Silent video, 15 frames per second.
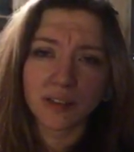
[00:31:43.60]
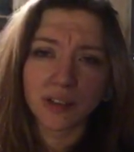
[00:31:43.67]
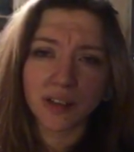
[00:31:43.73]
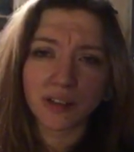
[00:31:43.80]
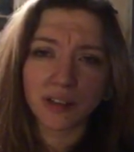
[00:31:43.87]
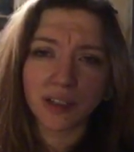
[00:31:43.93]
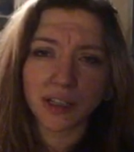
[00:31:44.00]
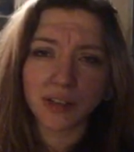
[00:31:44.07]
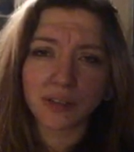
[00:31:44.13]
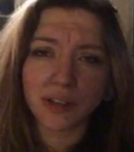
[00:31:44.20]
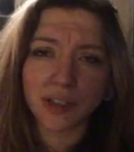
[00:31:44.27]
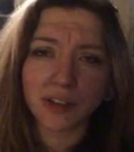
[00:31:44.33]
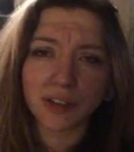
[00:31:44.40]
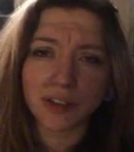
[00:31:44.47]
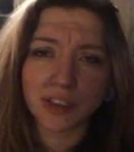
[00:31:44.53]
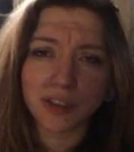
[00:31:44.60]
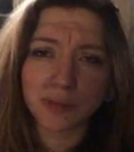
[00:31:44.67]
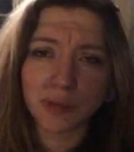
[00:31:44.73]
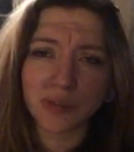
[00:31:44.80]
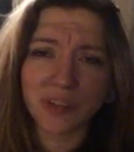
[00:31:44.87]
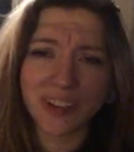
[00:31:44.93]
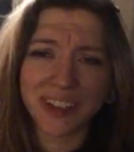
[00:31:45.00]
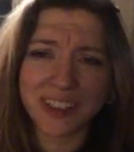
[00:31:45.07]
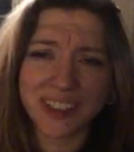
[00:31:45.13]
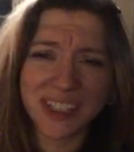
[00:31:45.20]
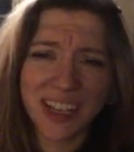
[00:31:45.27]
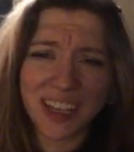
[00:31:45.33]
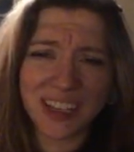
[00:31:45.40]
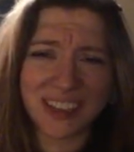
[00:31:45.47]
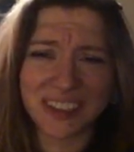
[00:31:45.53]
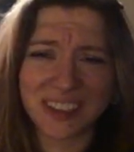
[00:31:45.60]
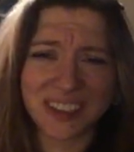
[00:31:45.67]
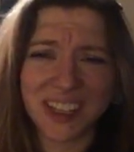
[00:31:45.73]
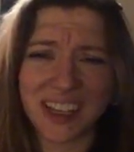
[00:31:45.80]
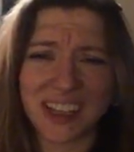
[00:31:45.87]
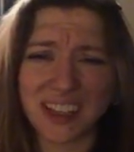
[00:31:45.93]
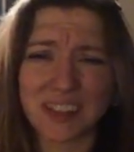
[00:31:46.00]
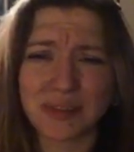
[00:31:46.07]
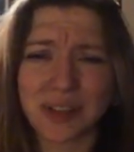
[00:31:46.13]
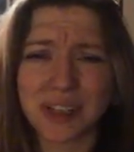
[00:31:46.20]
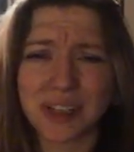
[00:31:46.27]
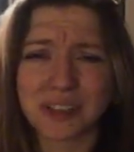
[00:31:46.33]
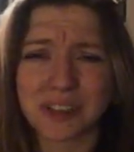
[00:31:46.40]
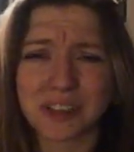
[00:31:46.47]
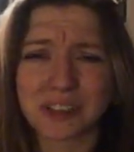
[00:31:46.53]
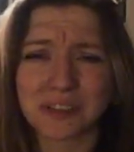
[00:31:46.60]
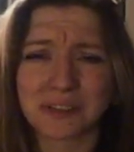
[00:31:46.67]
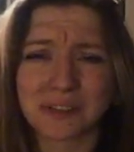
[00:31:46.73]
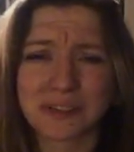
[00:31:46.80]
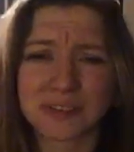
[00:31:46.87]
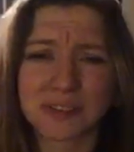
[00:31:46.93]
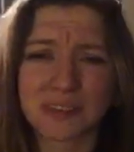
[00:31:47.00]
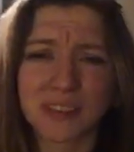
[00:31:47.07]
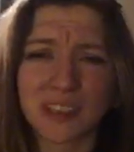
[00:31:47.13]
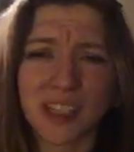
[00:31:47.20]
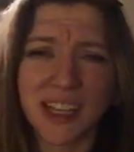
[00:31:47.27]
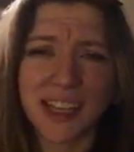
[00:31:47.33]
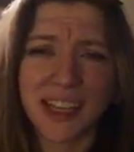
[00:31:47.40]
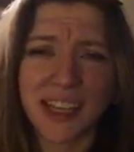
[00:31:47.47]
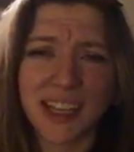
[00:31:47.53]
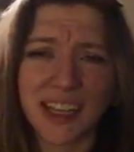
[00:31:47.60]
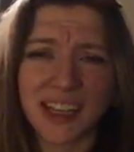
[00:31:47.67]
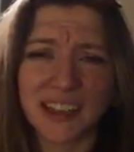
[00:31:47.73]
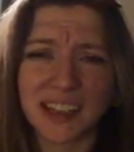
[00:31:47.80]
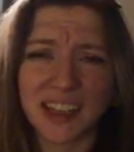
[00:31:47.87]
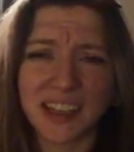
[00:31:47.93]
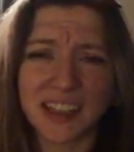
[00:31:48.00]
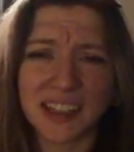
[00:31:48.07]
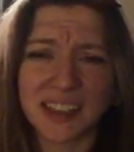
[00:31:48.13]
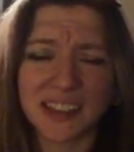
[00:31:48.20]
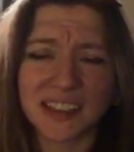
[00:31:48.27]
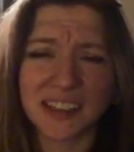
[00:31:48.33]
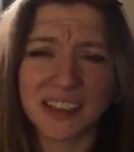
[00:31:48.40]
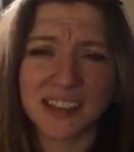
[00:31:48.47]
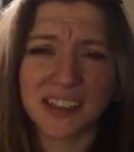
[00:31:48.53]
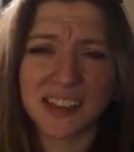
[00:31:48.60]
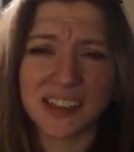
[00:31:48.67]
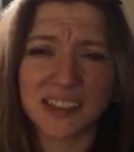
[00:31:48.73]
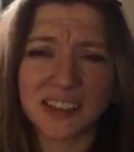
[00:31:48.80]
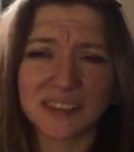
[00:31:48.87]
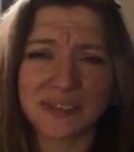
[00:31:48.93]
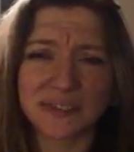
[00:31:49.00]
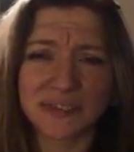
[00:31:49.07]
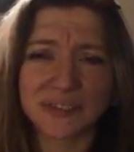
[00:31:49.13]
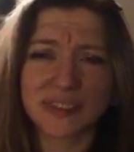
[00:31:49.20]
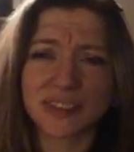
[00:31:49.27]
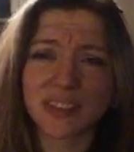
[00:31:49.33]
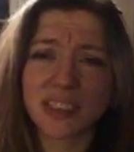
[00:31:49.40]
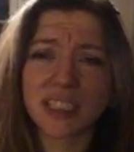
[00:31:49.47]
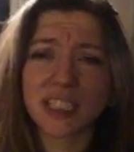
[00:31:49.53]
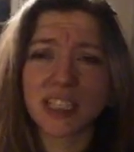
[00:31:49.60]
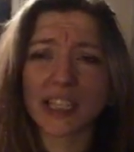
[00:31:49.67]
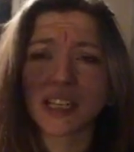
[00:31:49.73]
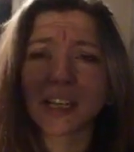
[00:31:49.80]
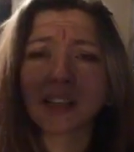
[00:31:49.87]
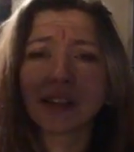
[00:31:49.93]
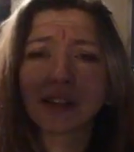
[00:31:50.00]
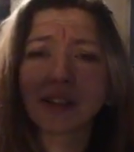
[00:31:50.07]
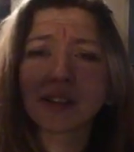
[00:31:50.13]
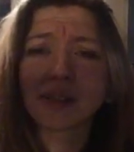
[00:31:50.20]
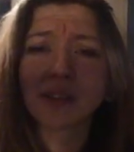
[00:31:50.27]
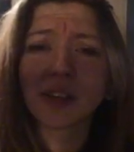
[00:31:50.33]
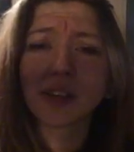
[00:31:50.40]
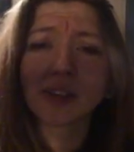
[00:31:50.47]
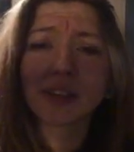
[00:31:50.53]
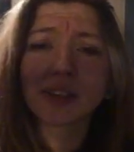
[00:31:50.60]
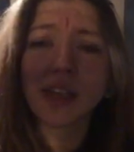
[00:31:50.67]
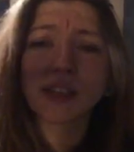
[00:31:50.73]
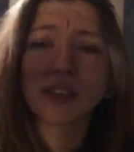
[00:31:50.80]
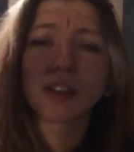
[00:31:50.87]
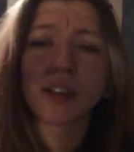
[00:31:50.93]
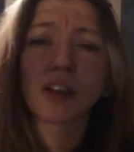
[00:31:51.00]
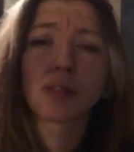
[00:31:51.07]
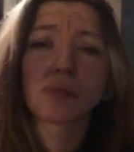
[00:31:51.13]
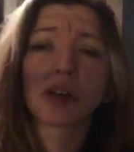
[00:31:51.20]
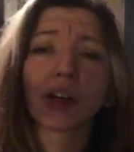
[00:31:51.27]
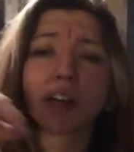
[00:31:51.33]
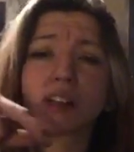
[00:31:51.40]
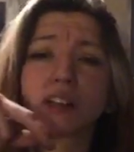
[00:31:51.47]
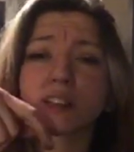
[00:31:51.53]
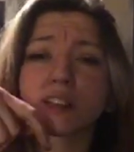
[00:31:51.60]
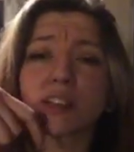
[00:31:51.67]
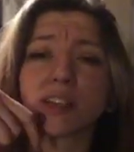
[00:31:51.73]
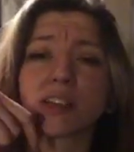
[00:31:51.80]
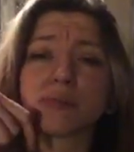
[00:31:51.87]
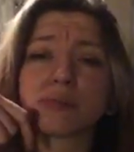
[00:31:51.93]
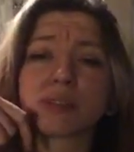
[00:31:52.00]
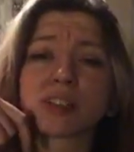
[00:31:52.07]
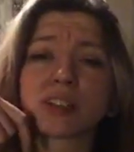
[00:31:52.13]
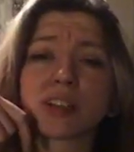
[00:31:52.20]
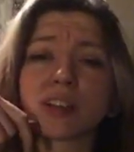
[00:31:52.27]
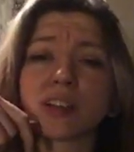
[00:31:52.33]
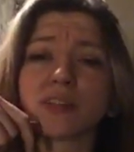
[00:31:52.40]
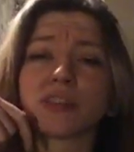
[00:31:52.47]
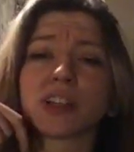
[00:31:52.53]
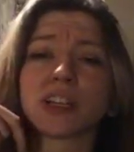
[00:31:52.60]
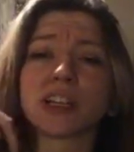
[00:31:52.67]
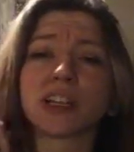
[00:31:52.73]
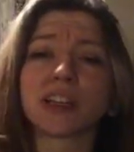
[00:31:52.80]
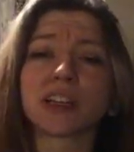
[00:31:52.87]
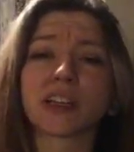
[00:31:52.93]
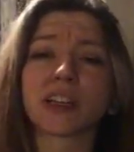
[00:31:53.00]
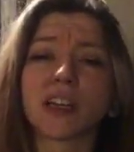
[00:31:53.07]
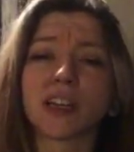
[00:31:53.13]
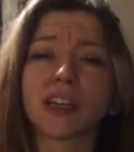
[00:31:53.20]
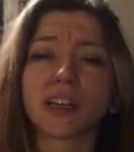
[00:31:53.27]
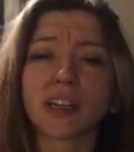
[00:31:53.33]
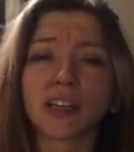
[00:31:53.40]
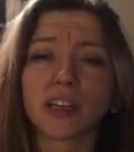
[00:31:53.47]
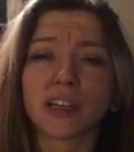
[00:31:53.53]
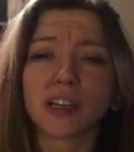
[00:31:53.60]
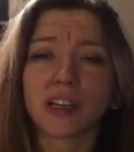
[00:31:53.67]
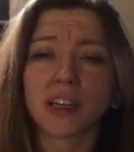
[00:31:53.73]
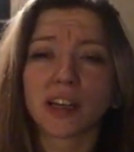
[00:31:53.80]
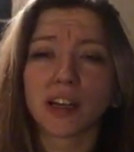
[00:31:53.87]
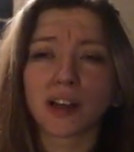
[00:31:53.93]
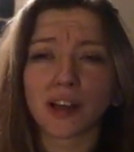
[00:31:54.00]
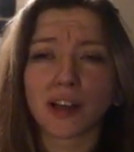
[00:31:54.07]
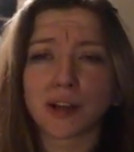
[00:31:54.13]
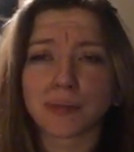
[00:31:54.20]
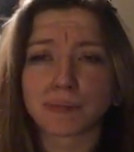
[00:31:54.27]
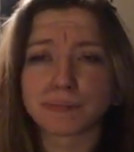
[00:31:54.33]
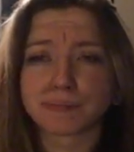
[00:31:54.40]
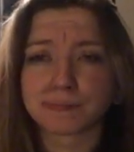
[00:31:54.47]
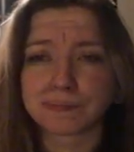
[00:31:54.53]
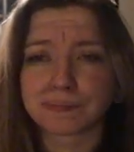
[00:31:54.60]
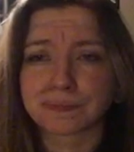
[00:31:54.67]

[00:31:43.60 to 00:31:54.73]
I don't like a video, I just move on. Yeah, that's what I do too. And like, see, I know this video is getting long, but honestly, I'm just gonna like, I'm